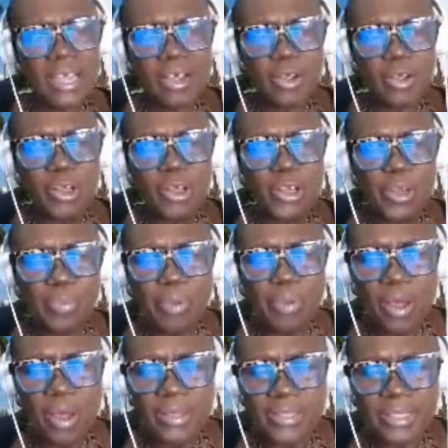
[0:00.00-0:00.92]
there. Can you
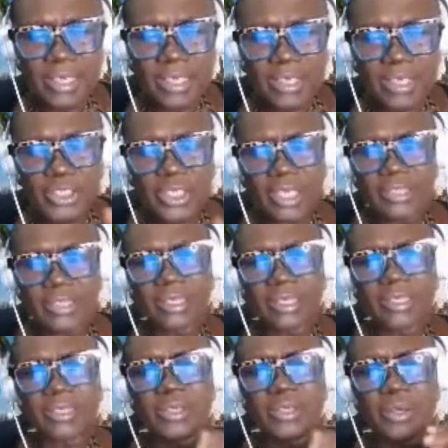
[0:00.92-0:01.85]
pause there,
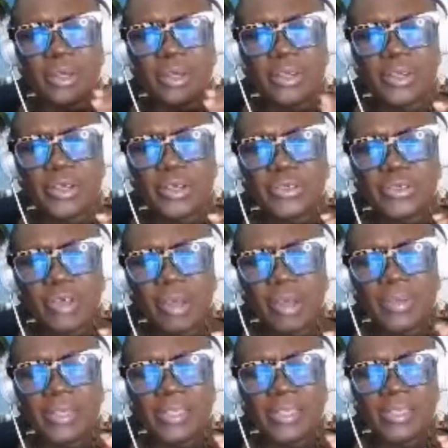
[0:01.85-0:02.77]
Sheldon? Because you're
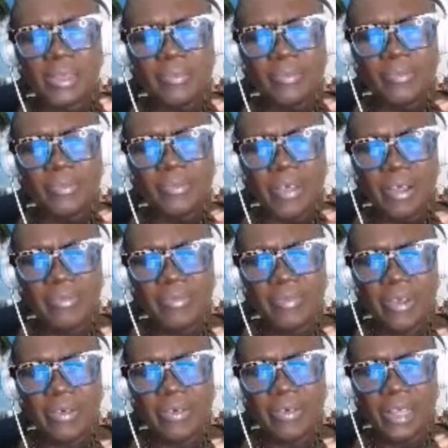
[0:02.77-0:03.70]
dropping some very,
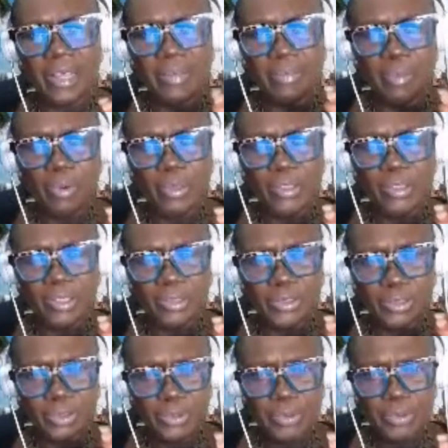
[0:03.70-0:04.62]
very
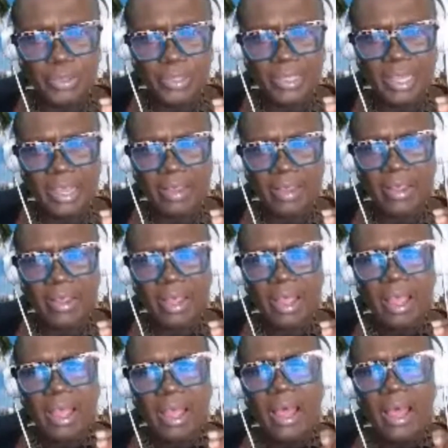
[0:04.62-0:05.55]
important truths there.
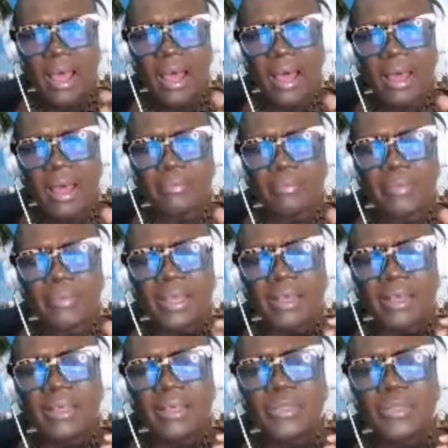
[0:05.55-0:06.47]
Mm-hmm.
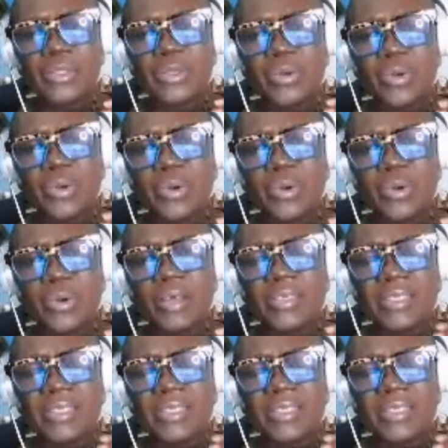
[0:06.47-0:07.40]
Because you
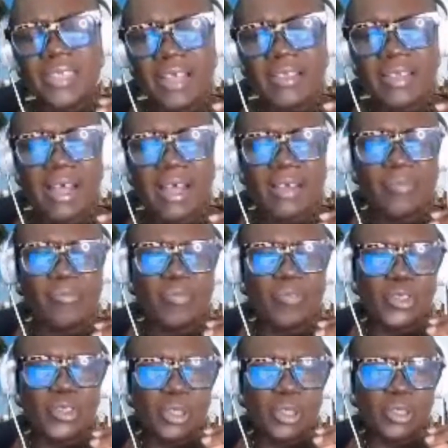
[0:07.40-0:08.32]
are saying that
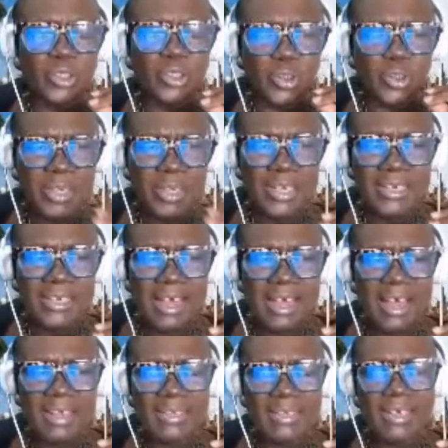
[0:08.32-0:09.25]
for in
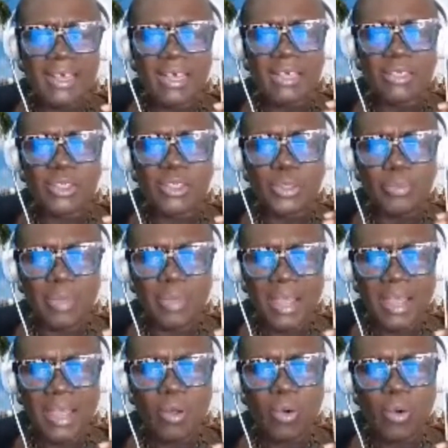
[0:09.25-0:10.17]
Trinidad and
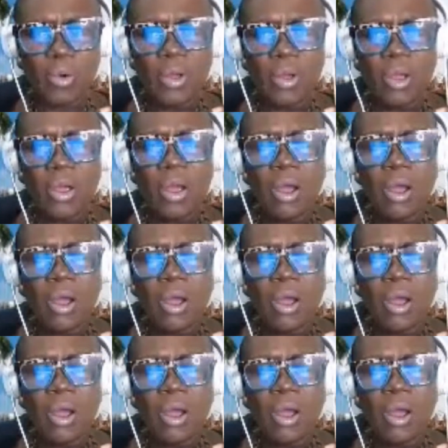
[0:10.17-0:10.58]
Tobago,